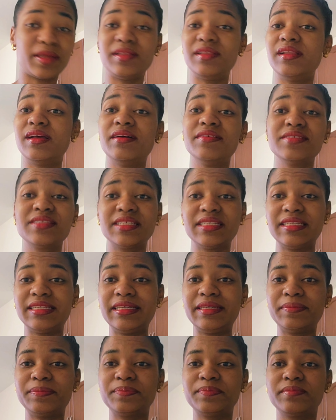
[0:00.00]
I love
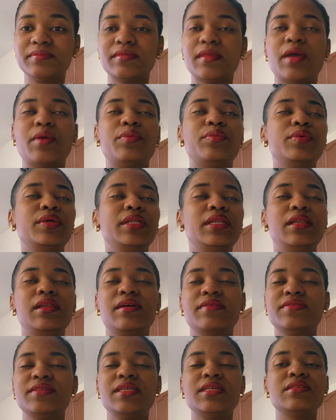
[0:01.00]
Sandeep. I really
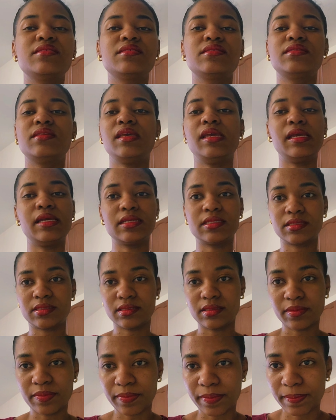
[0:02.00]
love him. He
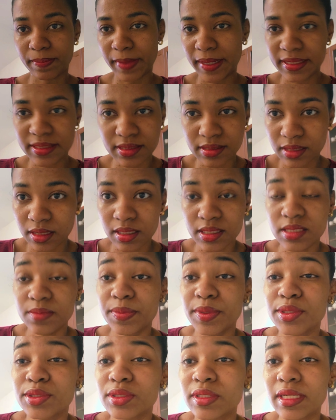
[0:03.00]
is the best
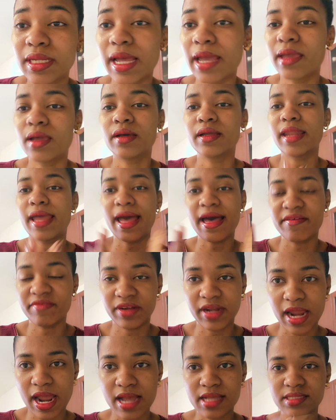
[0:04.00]
husband that I could
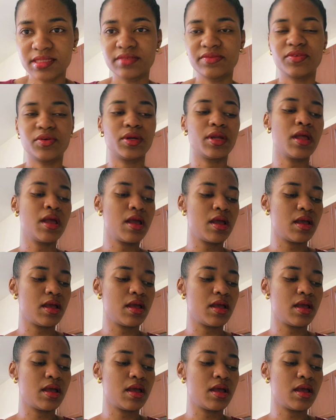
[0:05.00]
ever ask for.